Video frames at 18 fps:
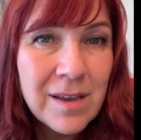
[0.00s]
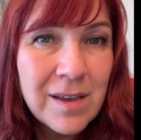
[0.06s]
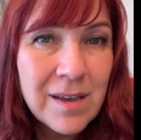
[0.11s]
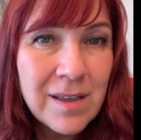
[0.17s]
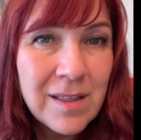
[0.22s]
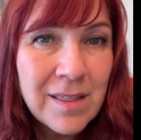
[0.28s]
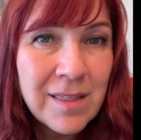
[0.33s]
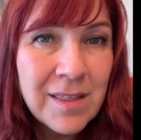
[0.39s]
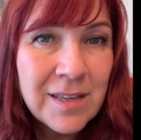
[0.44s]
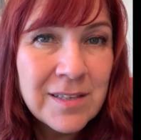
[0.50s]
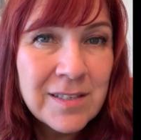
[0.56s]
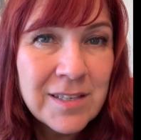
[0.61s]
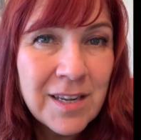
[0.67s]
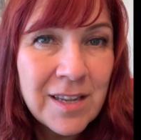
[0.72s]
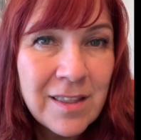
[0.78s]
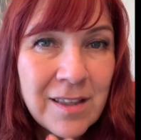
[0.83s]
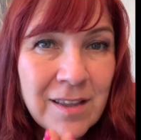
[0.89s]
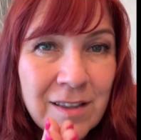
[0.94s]
They
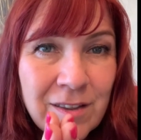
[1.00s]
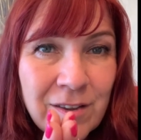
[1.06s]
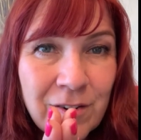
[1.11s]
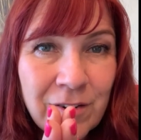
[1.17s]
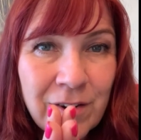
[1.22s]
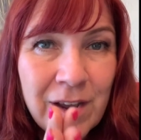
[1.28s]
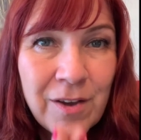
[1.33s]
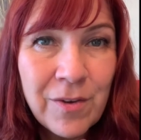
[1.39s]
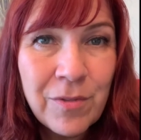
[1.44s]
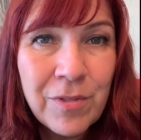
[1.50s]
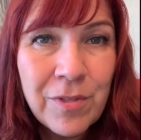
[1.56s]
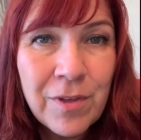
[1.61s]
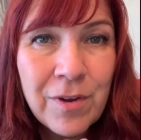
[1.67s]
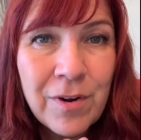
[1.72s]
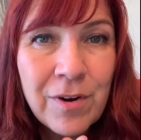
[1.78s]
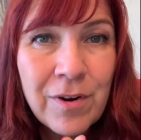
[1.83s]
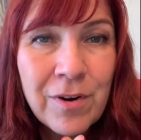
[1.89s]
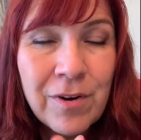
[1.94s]
say that you're out
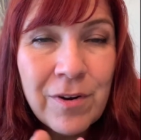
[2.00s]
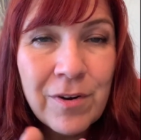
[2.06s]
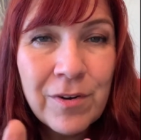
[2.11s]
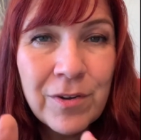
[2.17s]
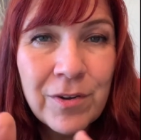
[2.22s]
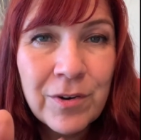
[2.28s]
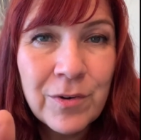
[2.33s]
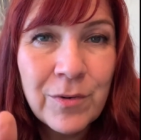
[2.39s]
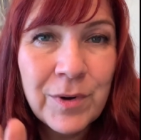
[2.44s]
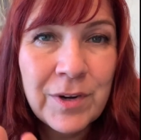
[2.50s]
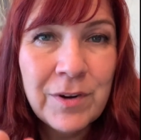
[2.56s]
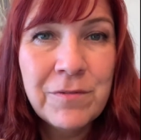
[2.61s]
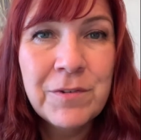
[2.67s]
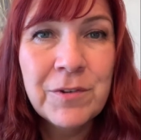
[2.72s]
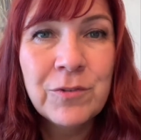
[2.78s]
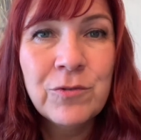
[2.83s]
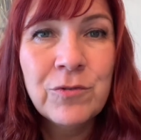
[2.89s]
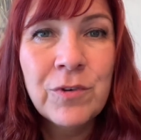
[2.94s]
there, you're going to
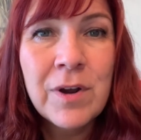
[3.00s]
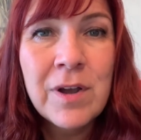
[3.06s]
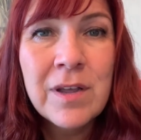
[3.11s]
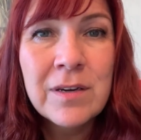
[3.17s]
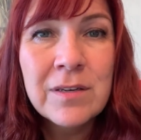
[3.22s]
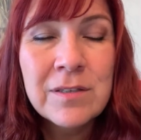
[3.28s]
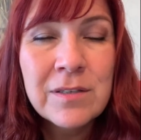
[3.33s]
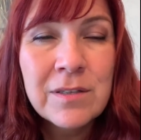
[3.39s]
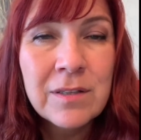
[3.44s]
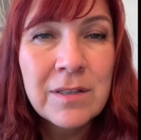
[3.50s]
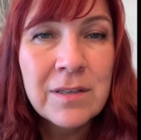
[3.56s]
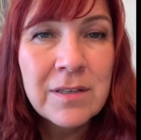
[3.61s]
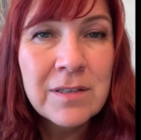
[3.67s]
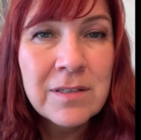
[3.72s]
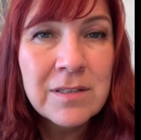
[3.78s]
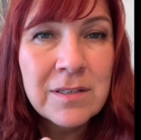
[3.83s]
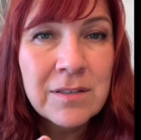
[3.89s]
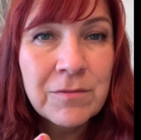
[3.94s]
feel drawn to
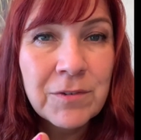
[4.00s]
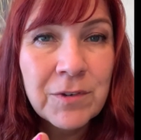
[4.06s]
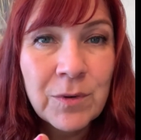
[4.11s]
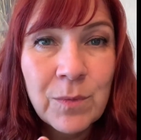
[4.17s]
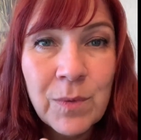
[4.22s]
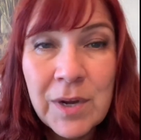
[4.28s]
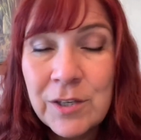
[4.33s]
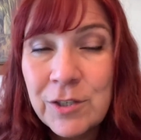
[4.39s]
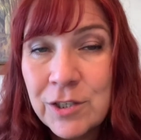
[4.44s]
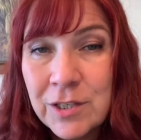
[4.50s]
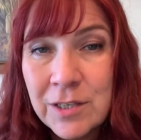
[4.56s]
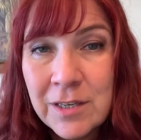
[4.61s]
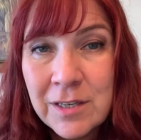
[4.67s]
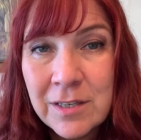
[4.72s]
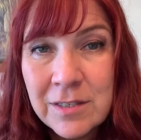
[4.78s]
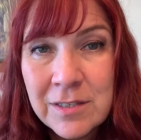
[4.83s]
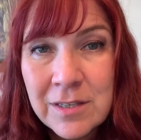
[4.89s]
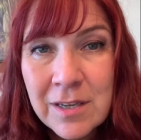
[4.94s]
this. If you're watching
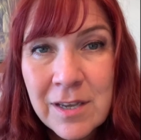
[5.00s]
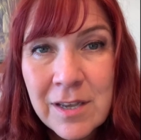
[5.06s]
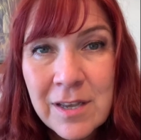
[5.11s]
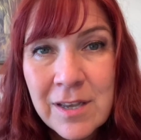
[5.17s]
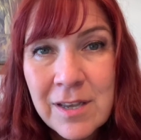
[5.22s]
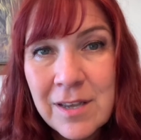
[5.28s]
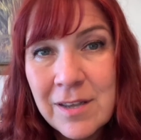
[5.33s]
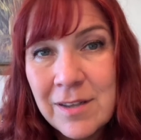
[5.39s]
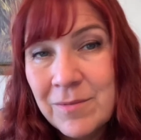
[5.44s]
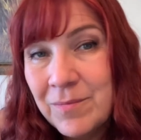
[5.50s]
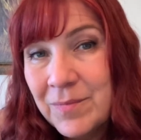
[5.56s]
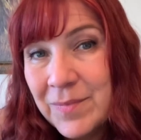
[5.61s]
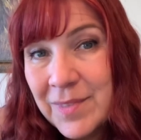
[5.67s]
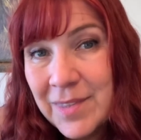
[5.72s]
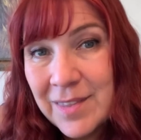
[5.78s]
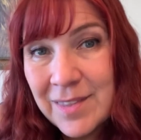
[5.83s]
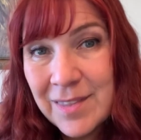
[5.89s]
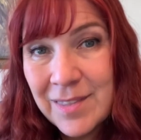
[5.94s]
it,
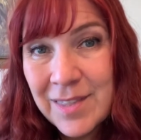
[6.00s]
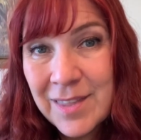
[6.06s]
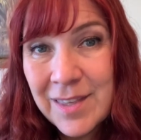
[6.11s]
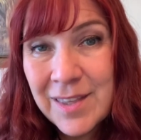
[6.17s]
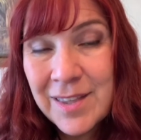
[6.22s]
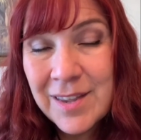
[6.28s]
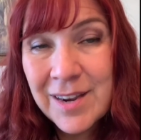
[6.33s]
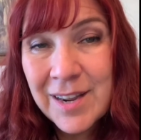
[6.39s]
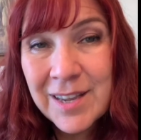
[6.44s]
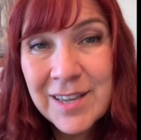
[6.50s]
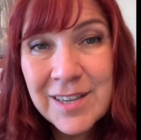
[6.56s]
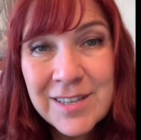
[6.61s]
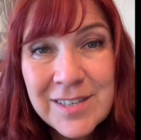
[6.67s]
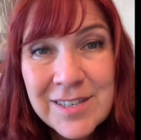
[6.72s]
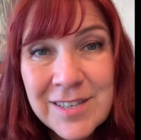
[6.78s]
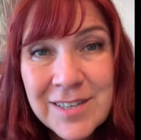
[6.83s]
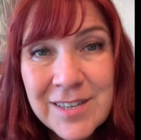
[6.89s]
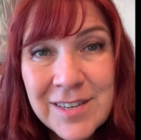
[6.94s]
then I
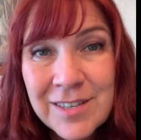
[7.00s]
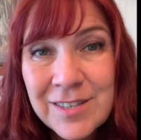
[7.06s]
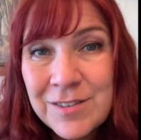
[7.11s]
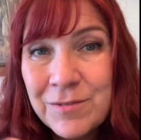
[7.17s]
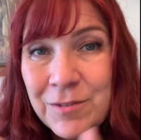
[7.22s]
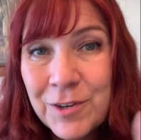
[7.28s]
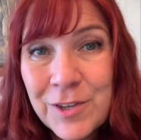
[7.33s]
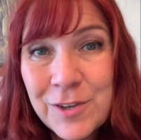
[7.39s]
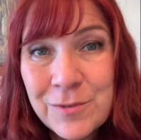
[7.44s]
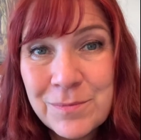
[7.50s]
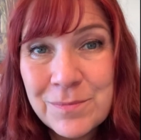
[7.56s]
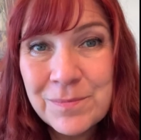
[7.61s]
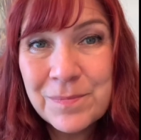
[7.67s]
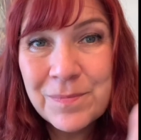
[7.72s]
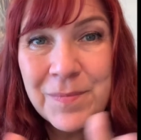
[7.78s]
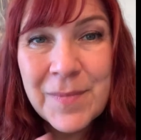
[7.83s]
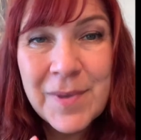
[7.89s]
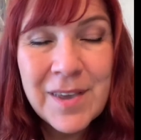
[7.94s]
guess it's for you.
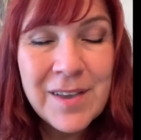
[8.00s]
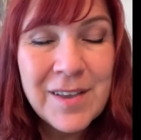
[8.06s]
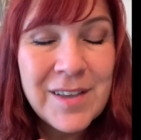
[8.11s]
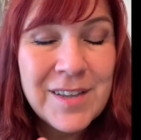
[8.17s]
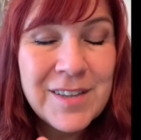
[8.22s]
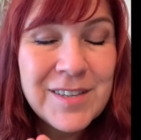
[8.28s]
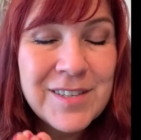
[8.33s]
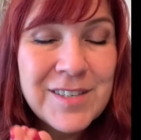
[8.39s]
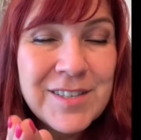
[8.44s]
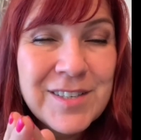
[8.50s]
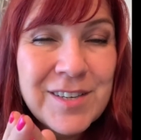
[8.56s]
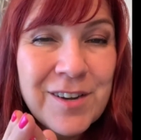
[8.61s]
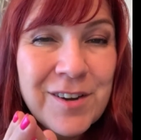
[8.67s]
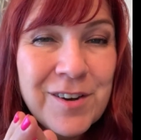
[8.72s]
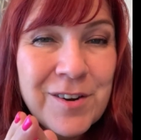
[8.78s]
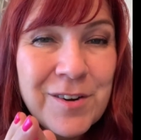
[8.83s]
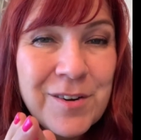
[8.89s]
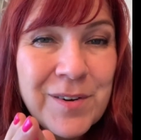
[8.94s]
So,
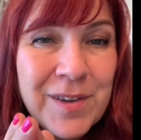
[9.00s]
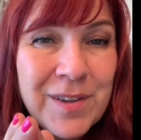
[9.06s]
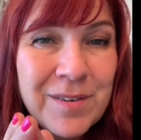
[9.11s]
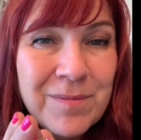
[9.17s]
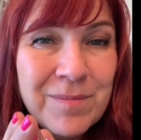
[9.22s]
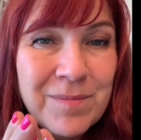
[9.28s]
and